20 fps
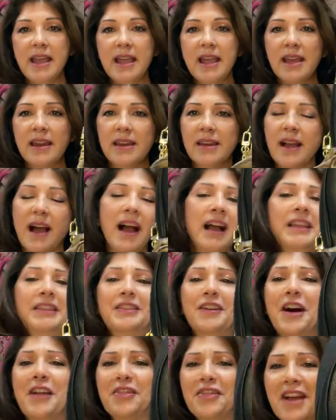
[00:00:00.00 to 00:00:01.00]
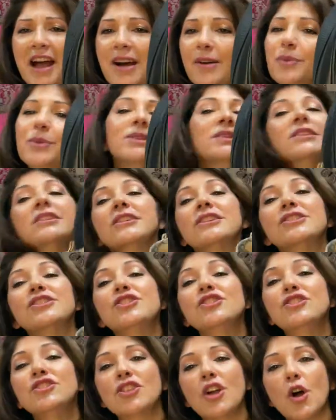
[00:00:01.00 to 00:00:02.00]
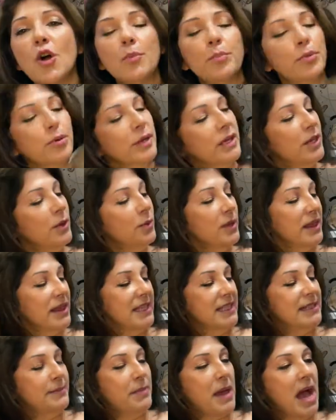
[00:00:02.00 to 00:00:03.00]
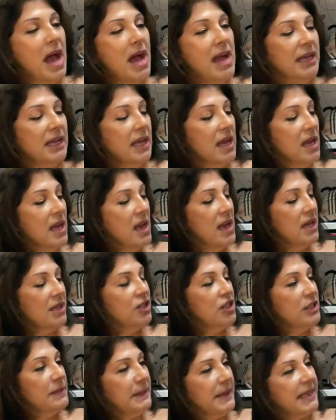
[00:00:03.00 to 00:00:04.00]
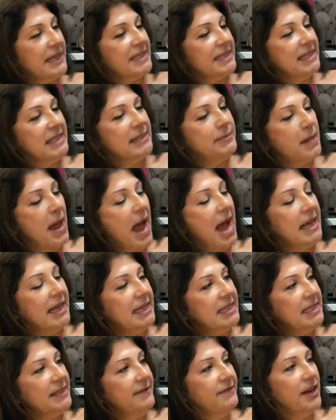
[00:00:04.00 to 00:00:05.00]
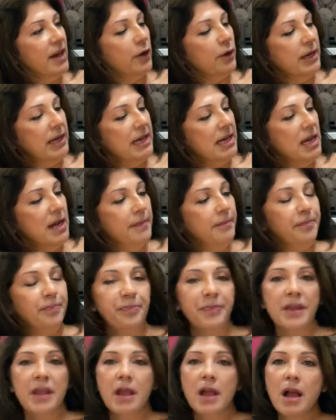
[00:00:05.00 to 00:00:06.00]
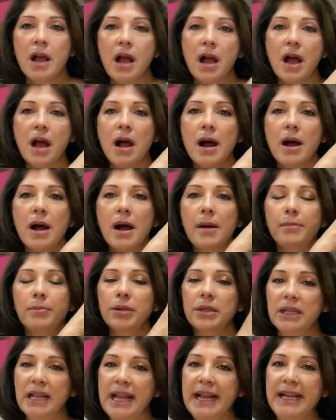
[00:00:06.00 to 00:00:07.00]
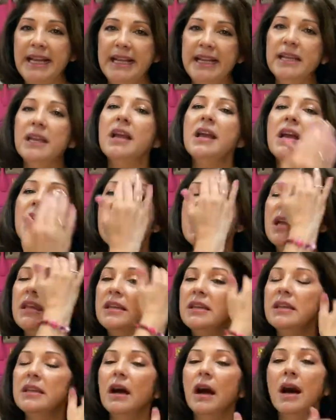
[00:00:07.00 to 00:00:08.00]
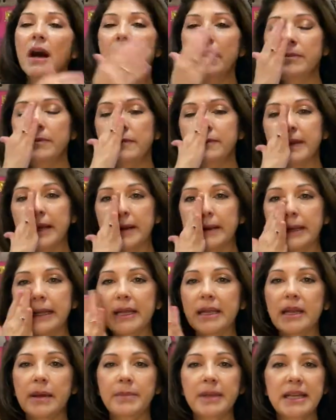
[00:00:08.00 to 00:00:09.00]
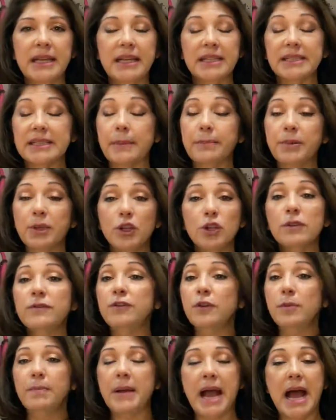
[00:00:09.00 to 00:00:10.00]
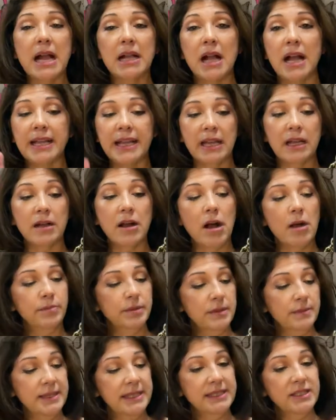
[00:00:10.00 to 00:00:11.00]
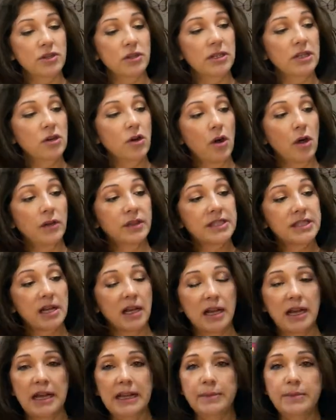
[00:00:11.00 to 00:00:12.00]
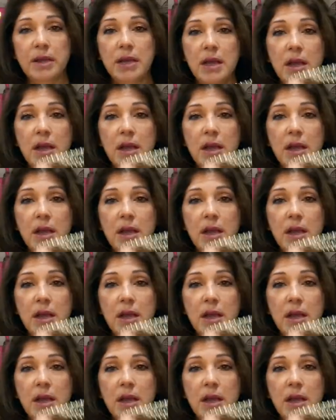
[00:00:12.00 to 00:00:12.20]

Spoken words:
and I thought that would look so pretty with this bag, just because this bag is very plain and very, I mean, it's a beautiful bag. I get compliments on it all the time,